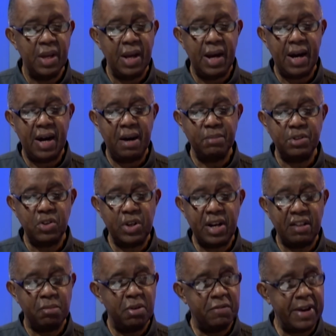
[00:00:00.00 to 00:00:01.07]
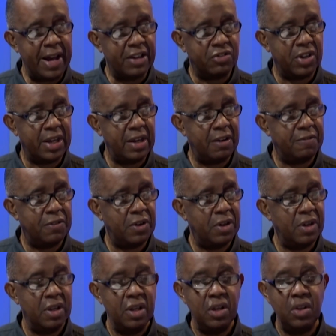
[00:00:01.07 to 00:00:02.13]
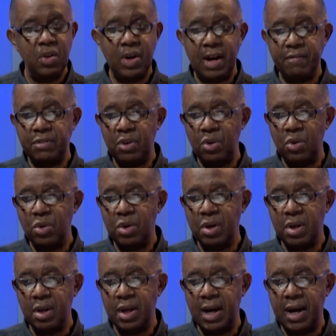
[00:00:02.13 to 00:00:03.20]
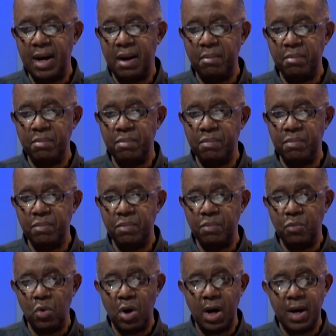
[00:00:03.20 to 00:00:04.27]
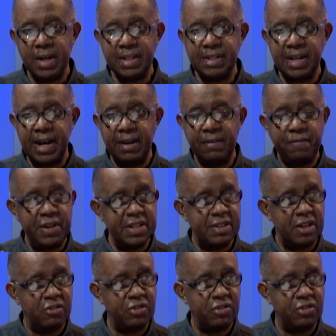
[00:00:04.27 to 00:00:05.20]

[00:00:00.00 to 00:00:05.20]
So you have to be extra careful. You have to look, walk on the side facing the